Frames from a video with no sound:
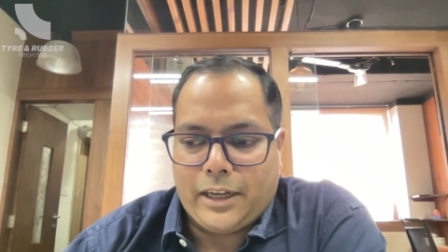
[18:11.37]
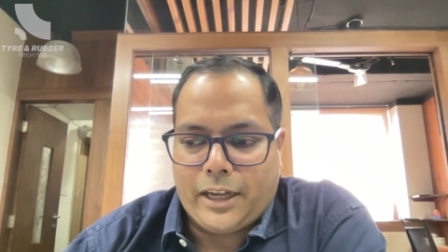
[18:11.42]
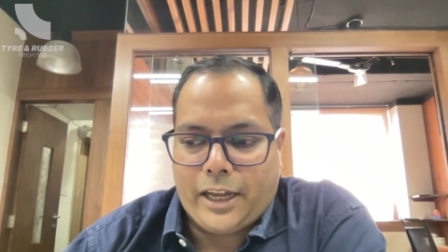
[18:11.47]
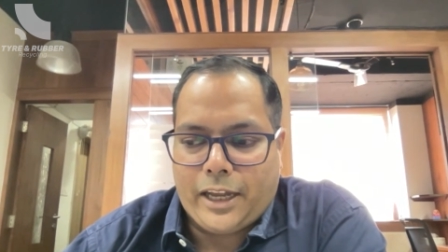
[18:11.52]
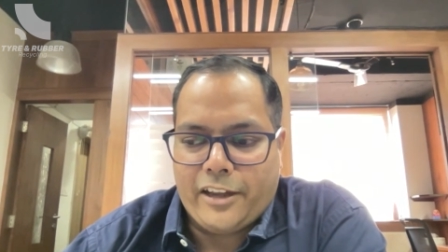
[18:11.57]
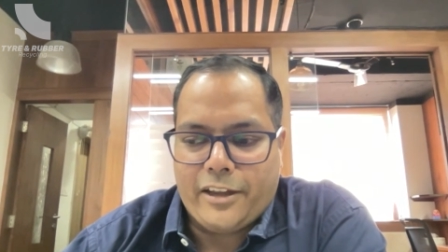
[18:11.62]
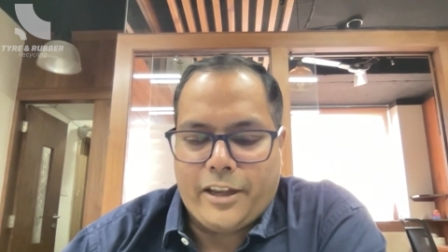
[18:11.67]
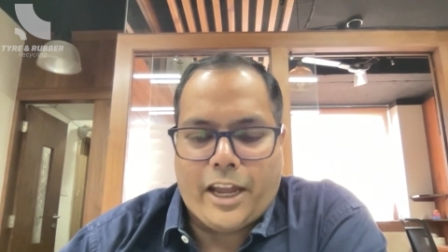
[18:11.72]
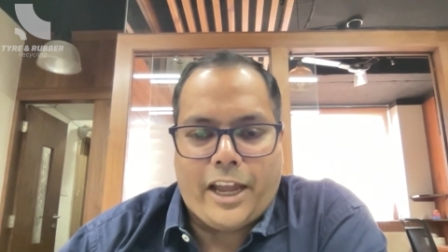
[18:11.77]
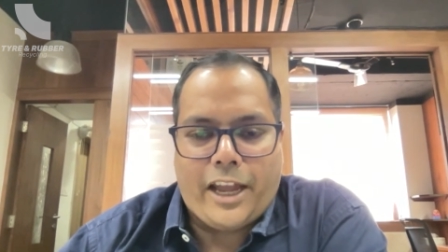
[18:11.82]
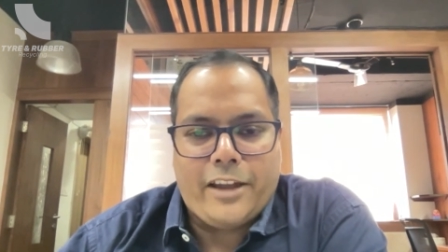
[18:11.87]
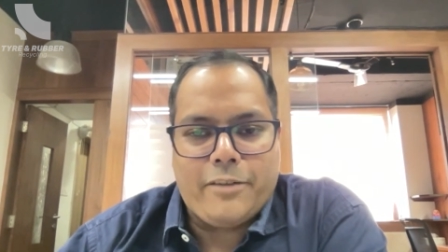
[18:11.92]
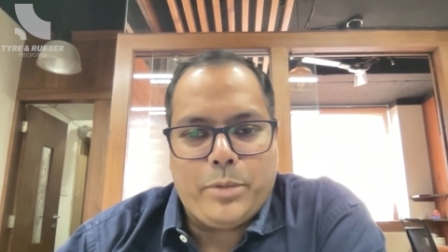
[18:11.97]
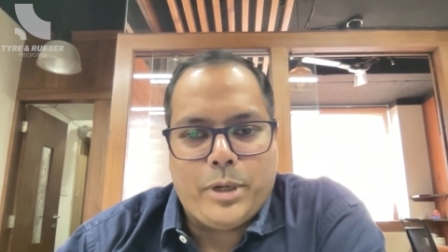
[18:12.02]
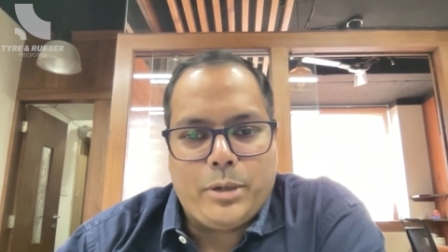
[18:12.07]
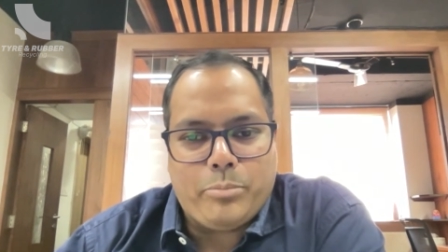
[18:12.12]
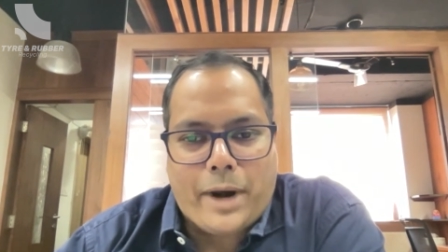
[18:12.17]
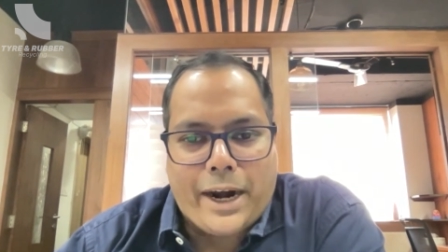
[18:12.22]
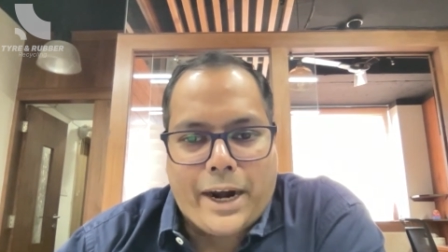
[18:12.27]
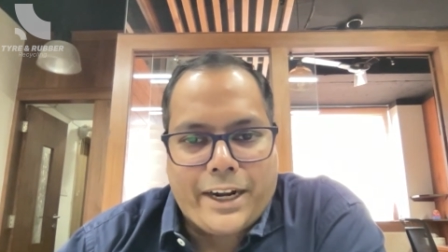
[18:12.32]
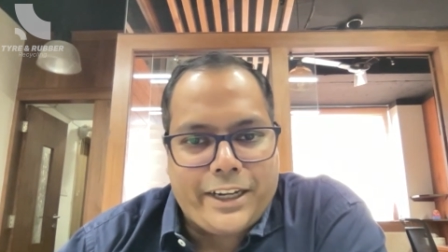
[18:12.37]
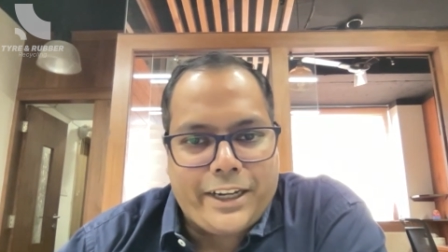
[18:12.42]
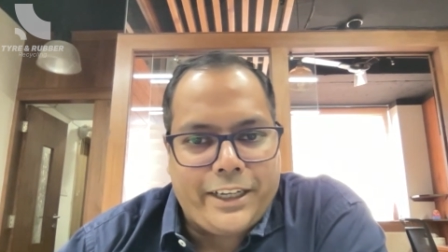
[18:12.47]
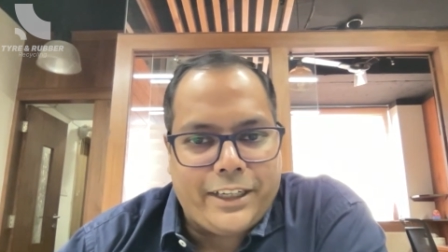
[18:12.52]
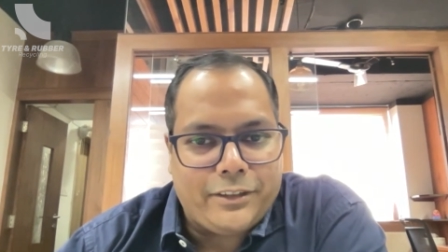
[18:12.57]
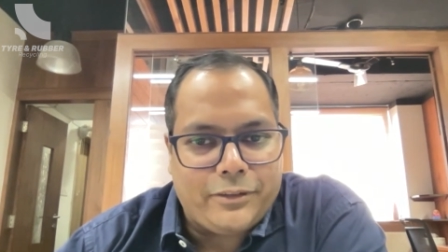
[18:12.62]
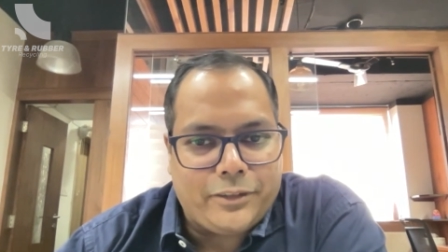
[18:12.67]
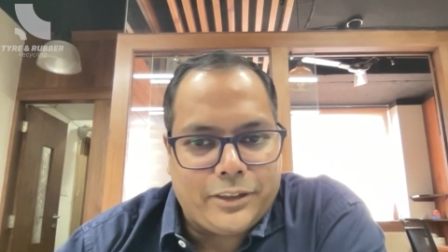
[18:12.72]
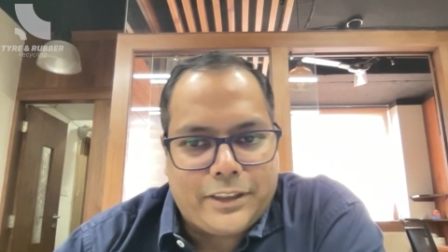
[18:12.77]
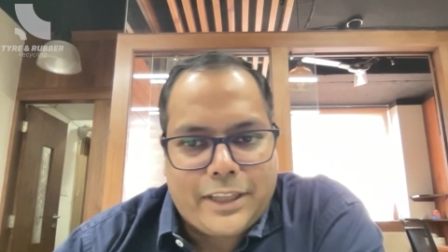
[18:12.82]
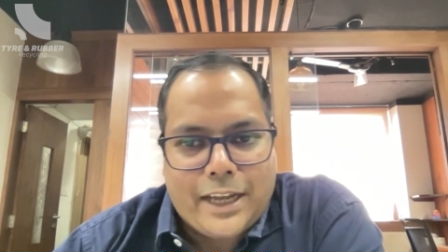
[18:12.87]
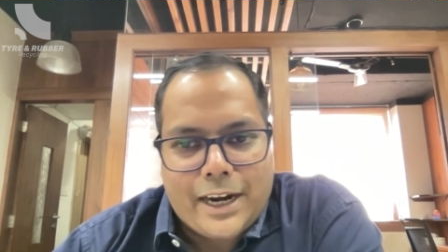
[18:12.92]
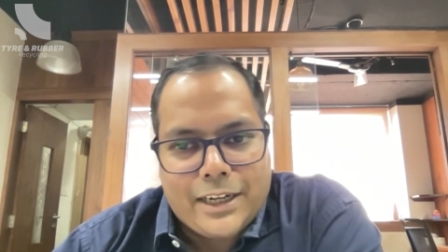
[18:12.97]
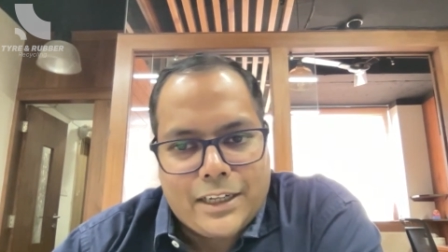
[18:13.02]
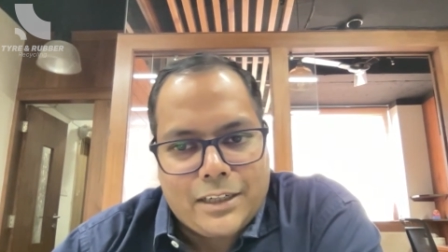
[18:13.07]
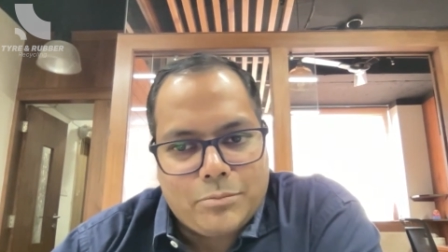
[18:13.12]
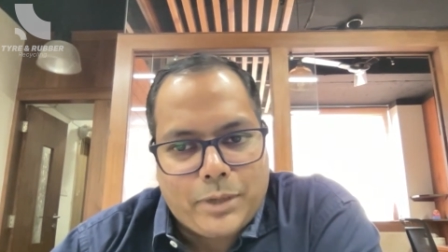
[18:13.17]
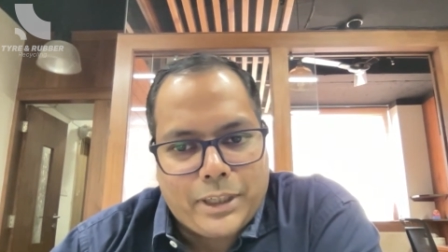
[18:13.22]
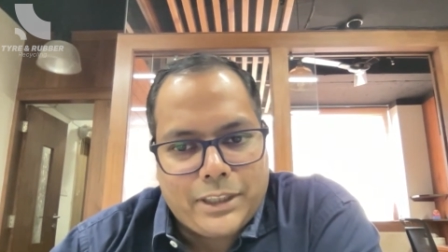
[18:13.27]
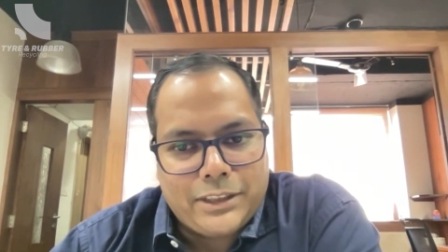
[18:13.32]
I've been battling with that
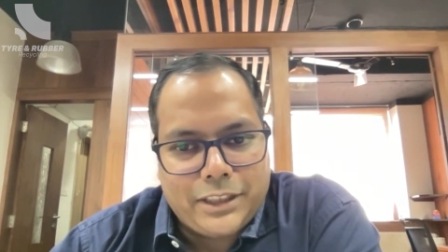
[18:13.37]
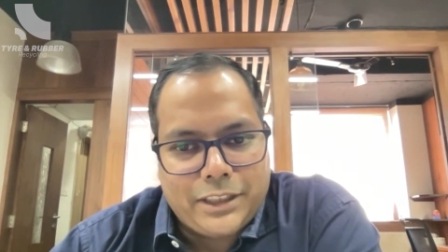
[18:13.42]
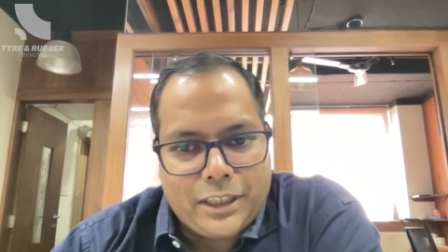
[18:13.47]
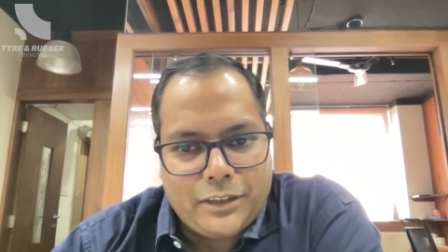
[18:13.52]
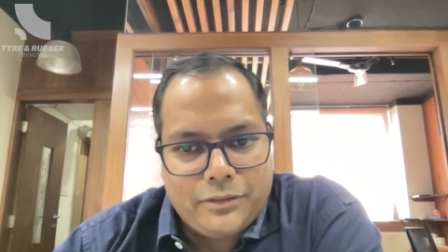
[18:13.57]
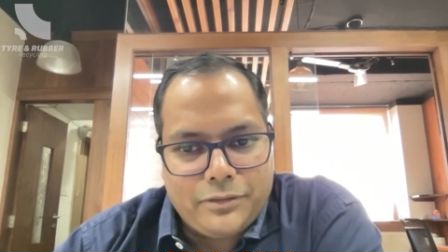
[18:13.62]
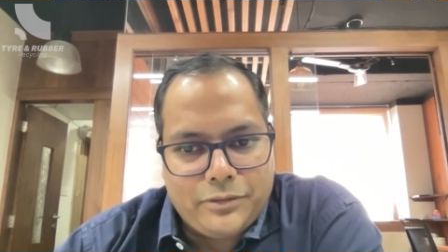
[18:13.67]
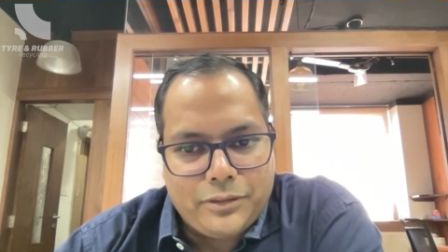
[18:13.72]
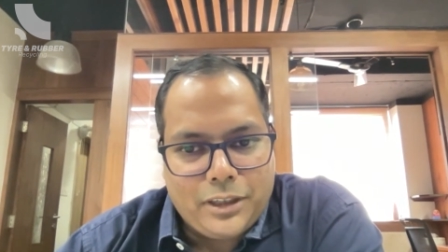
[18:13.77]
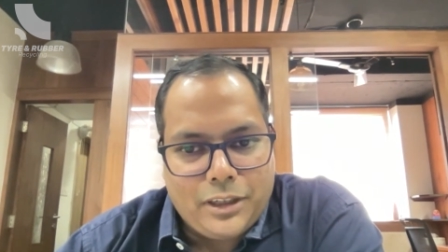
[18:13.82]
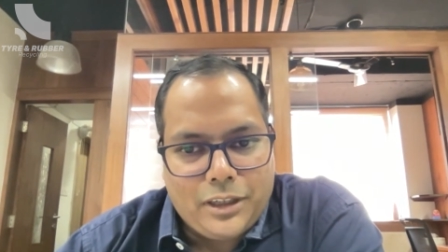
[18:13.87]
myself